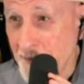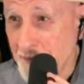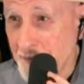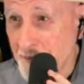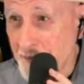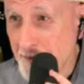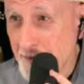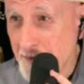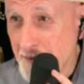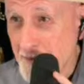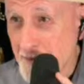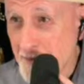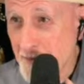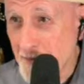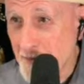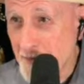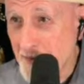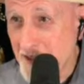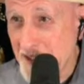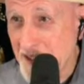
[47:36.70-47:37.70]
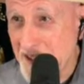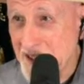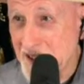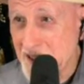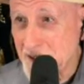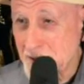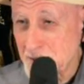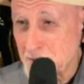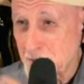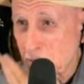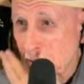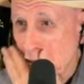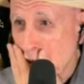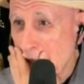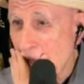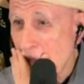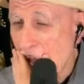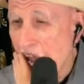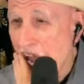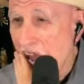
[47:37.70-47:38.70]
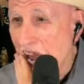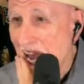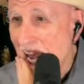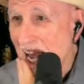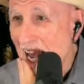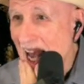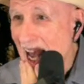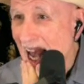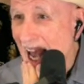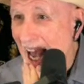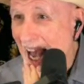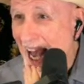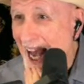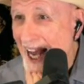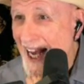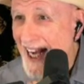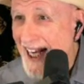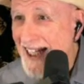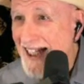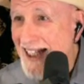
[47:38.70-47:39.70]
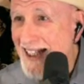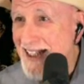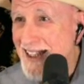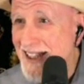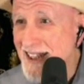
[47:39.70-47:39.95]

a vampire movie, but I always love it when we go to the movies because we get